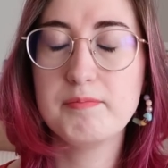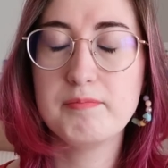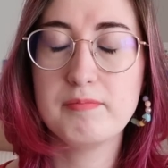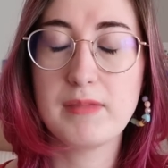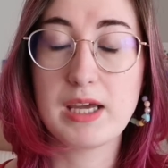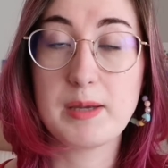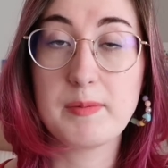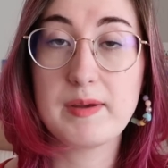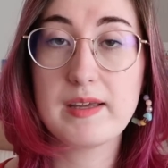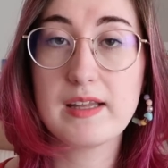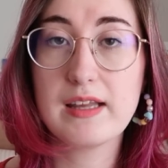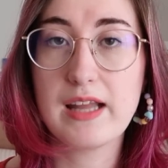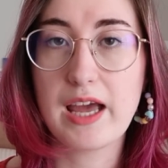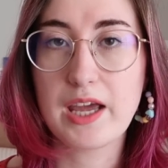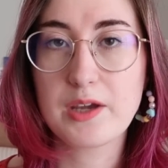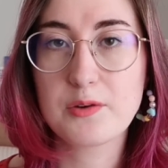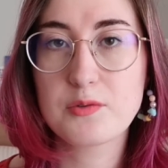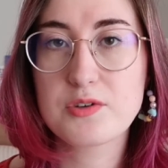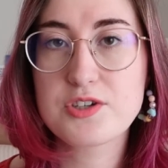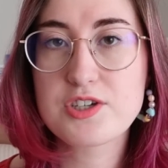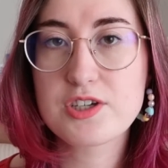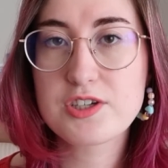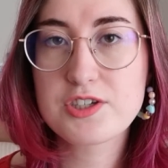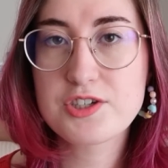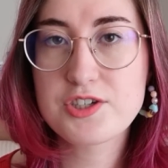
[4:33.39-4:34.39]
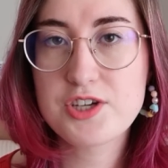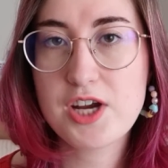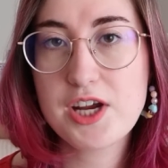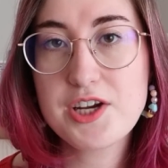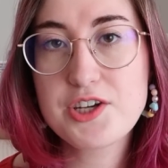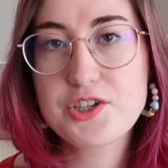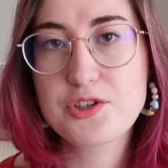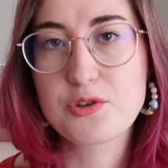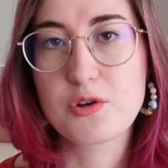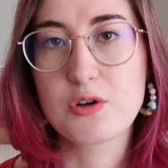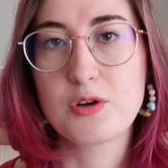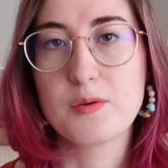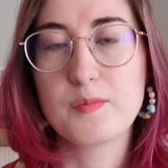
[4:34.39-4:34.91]
Maybe a language
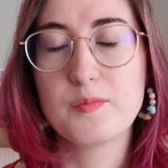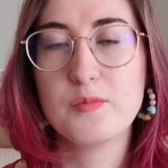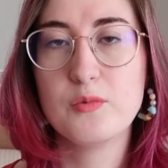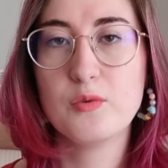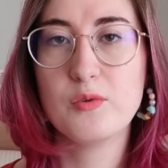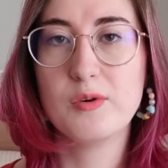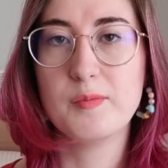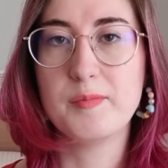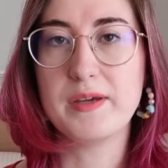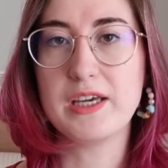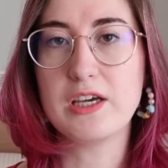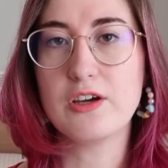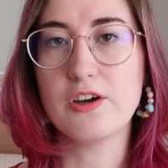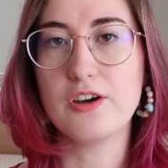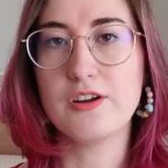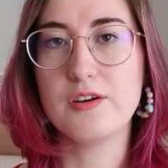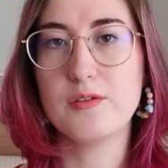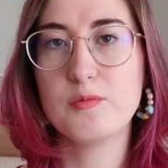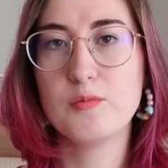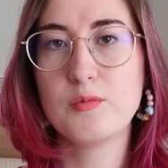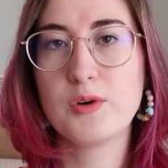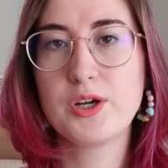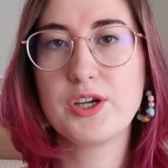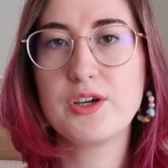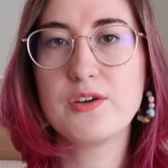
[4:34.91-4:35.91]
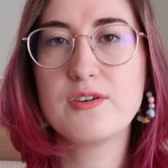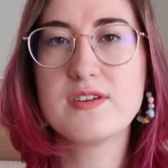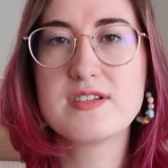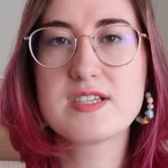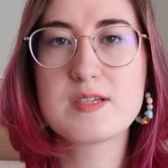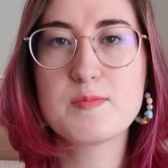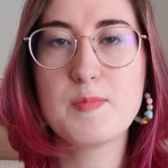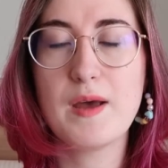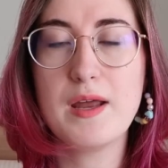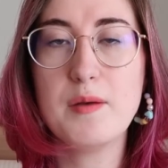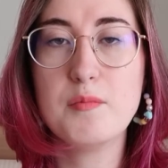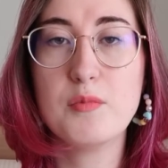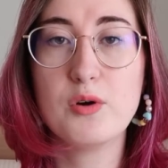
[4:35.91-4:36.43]
exchange group will be good, where you can
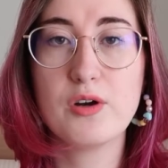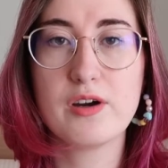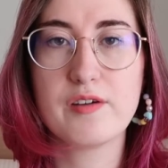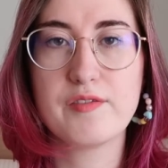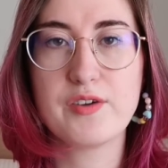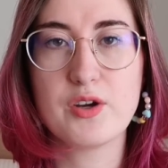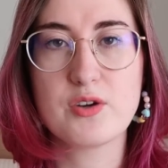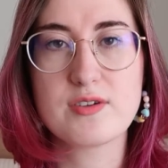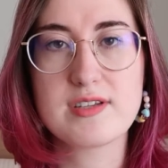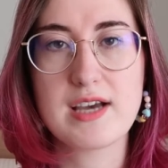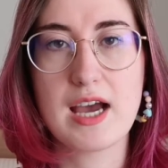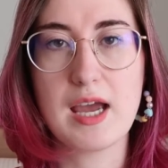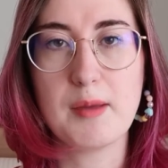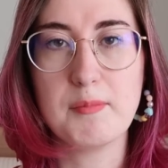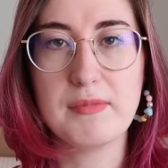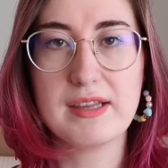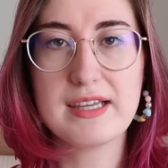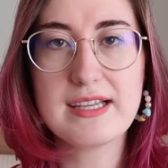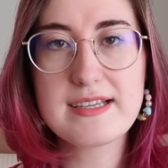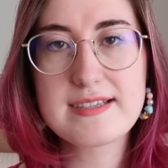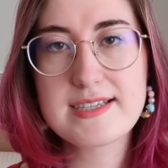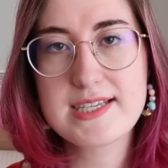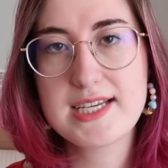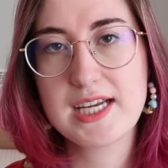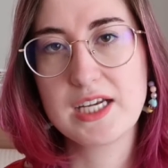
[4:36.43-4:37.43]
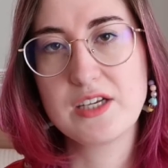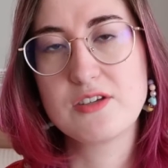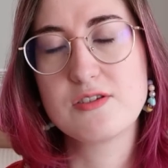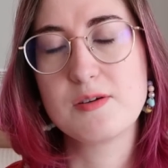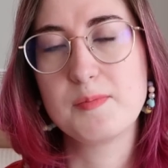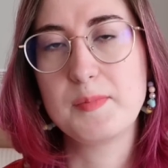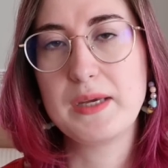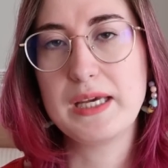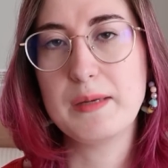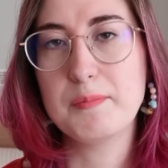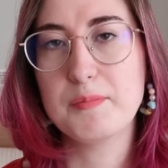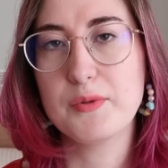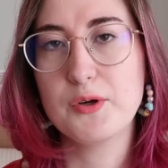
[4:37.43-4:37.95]
spend more of your time listening to
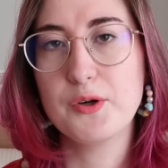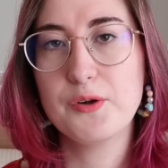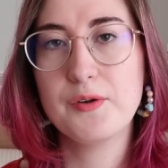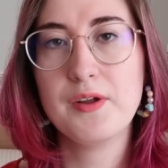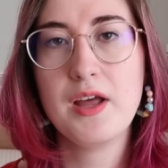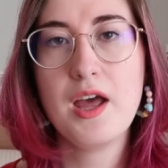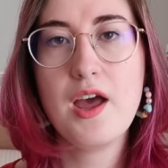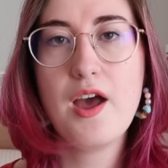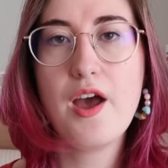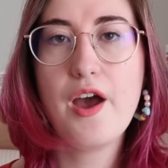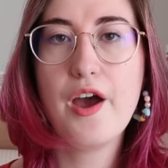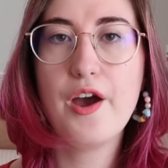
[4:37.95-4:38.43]
people